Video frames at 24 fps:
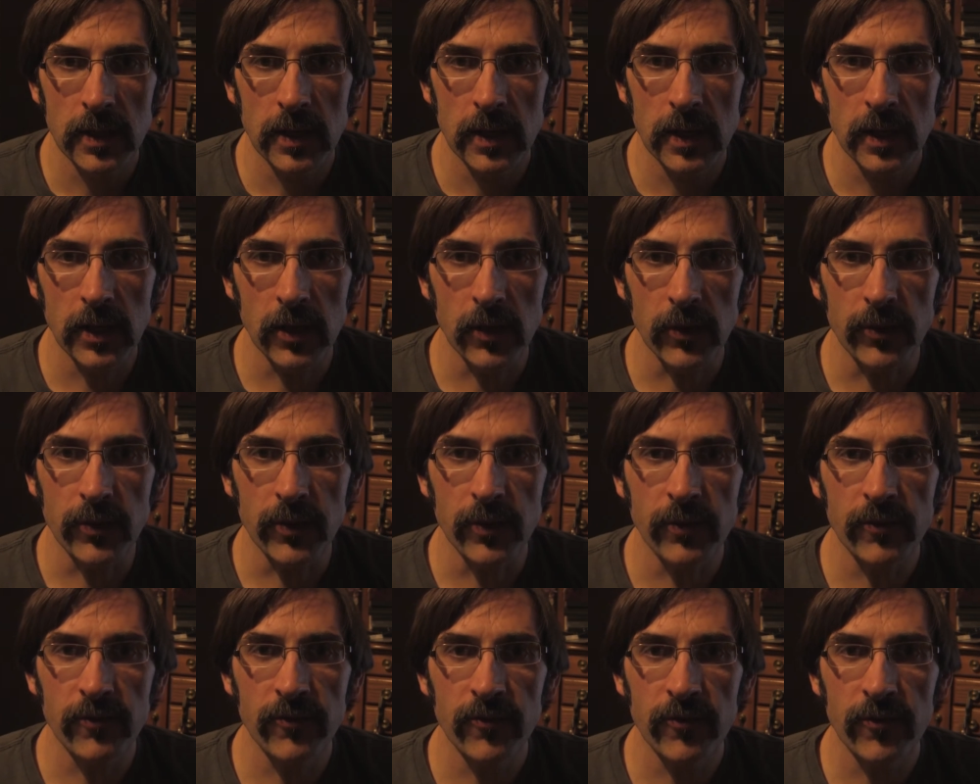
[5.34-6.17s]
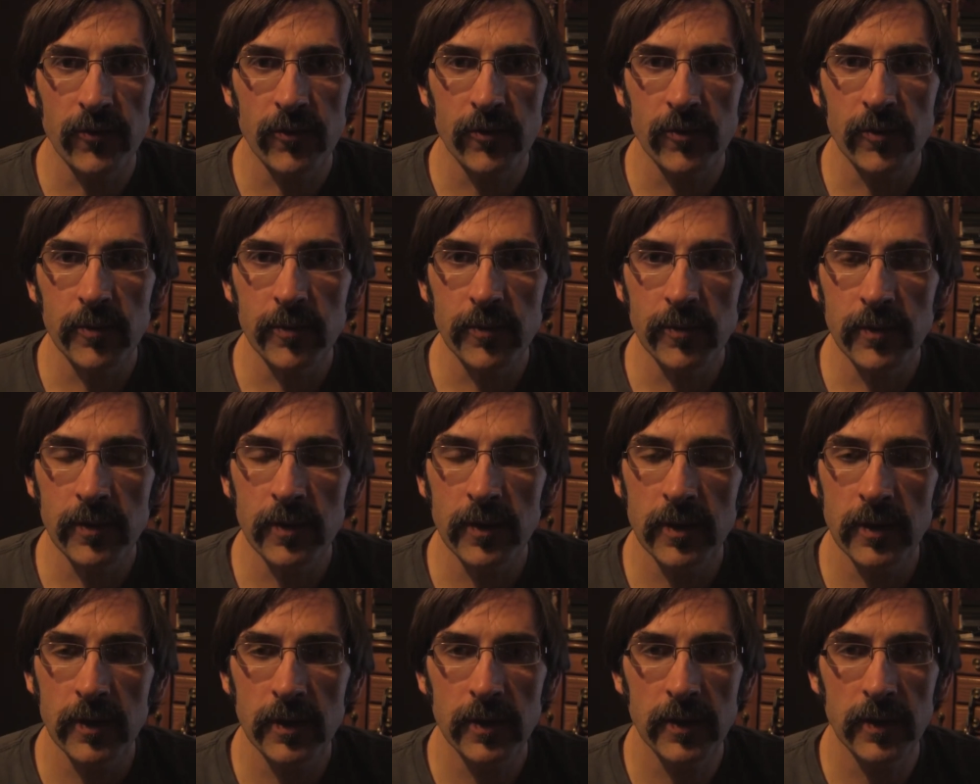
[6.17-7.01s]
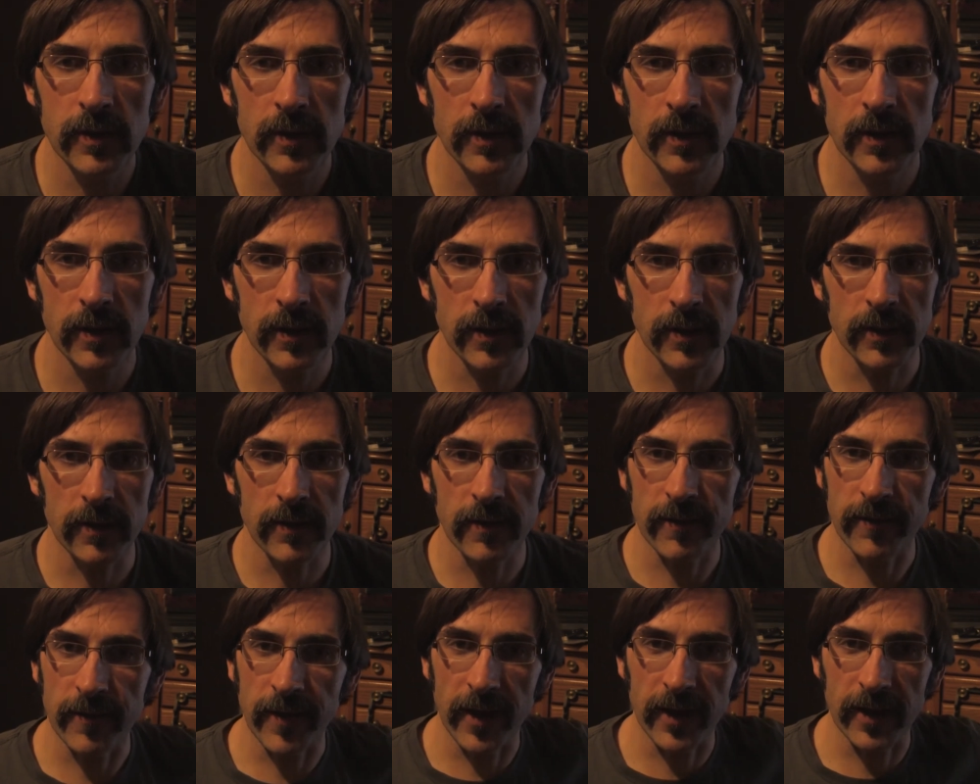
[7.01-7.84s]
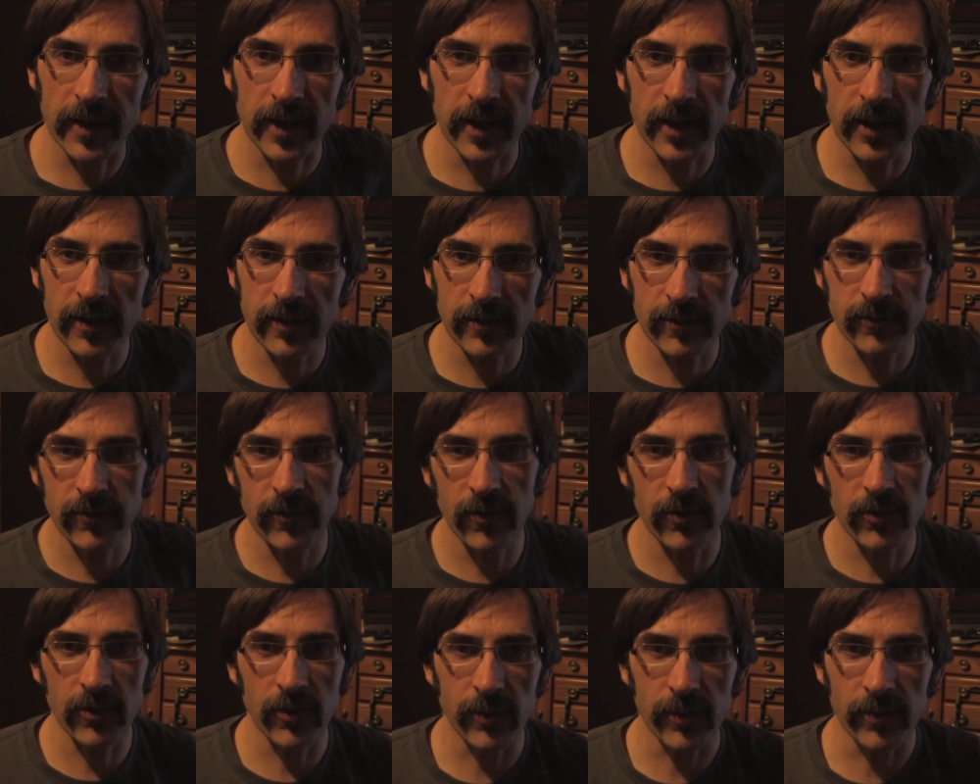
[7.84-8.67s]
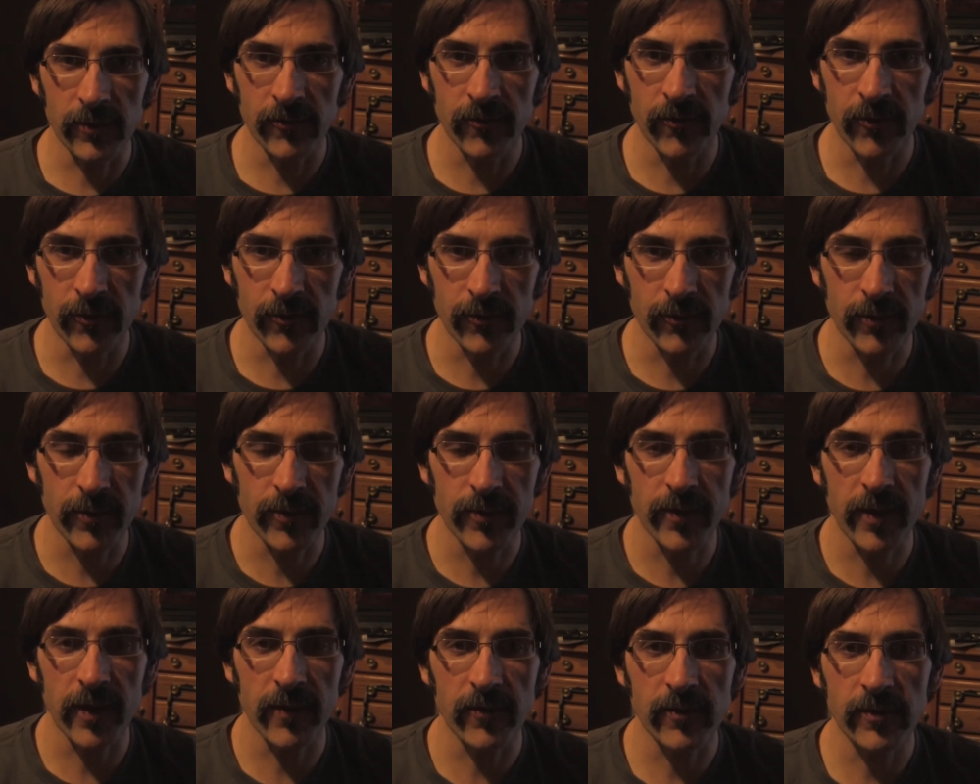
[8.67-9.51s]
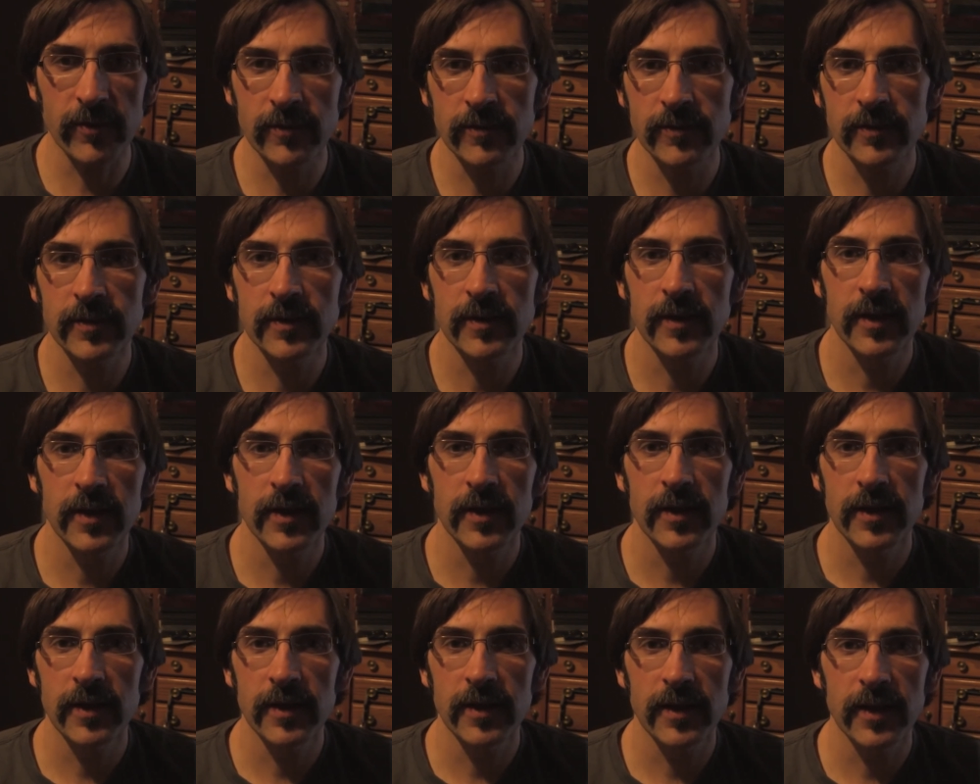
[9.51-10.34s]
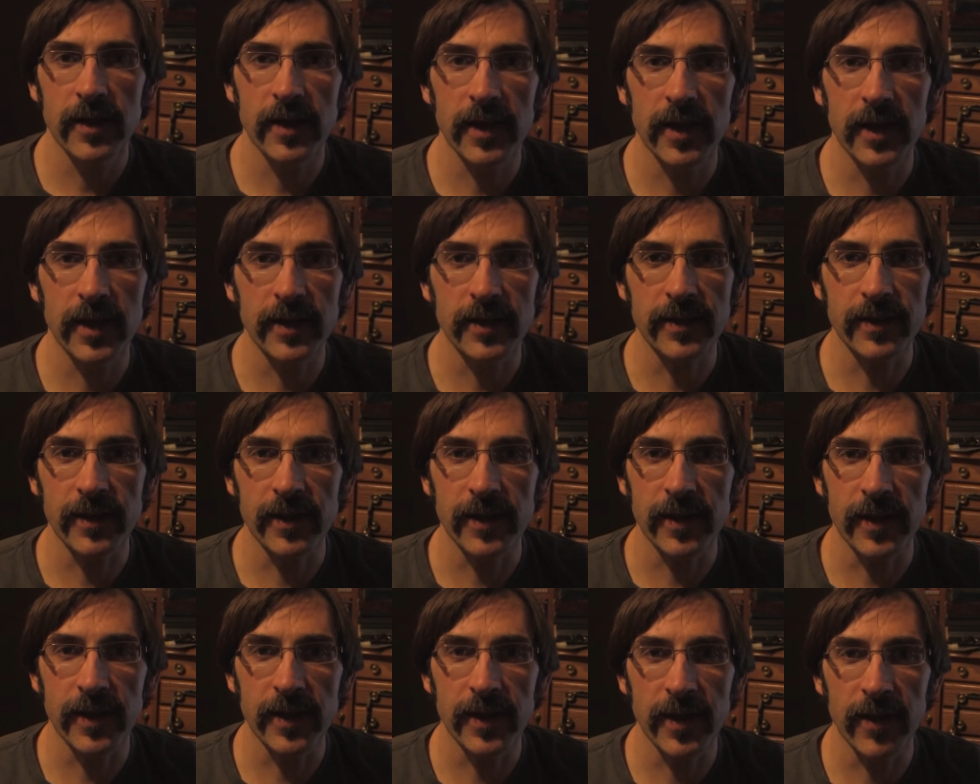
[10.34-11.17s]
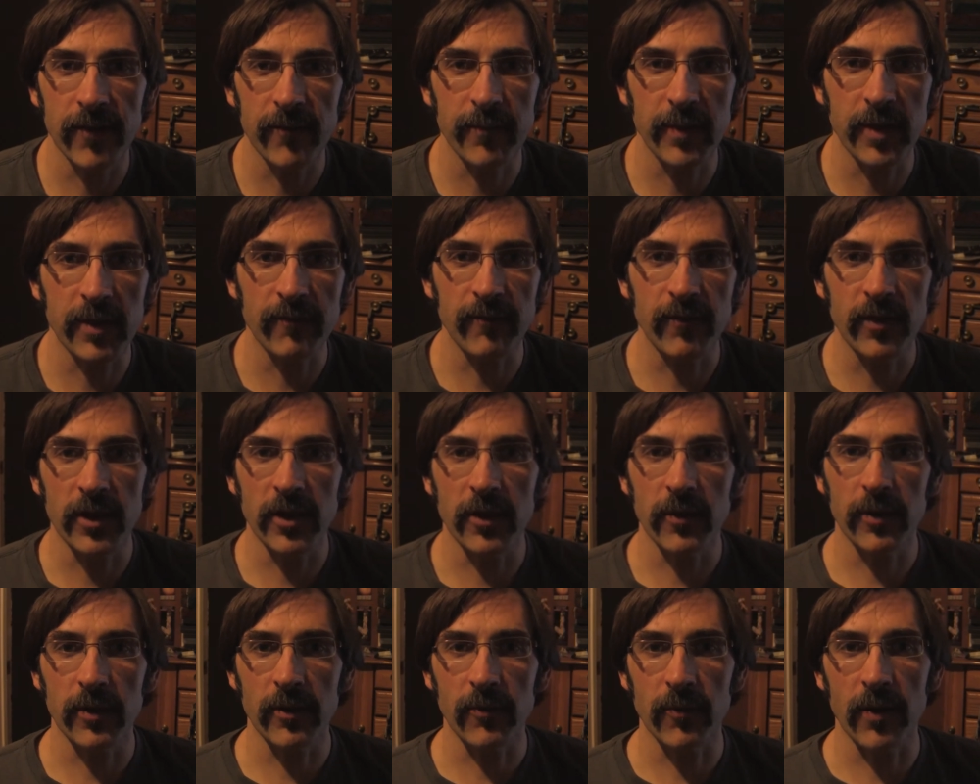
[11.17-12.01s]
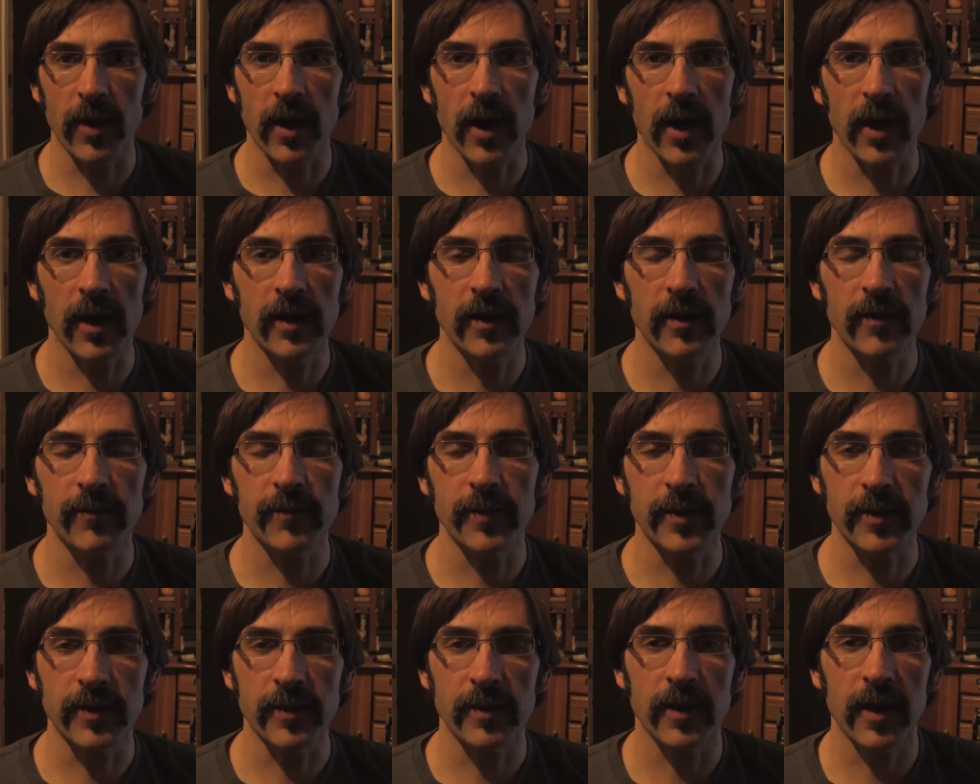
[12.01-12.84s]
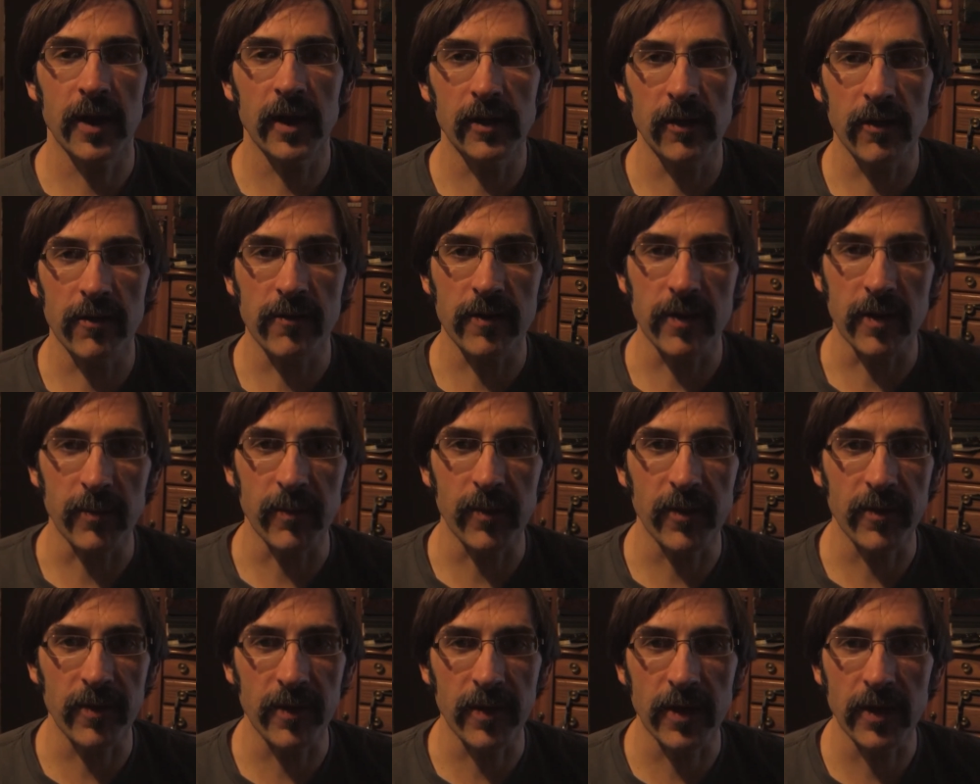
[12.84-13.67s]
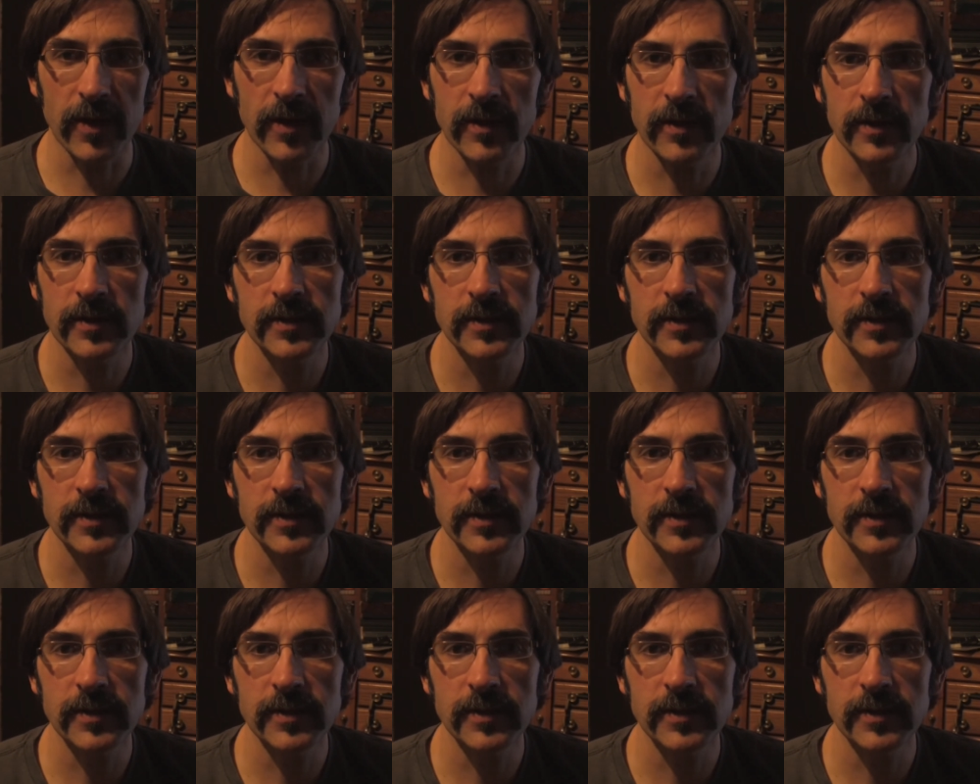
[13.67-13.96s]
Hello YouTube, it's Danny Don'tGoIn237, and I haven't made a video in a while. I've been hellishly busy,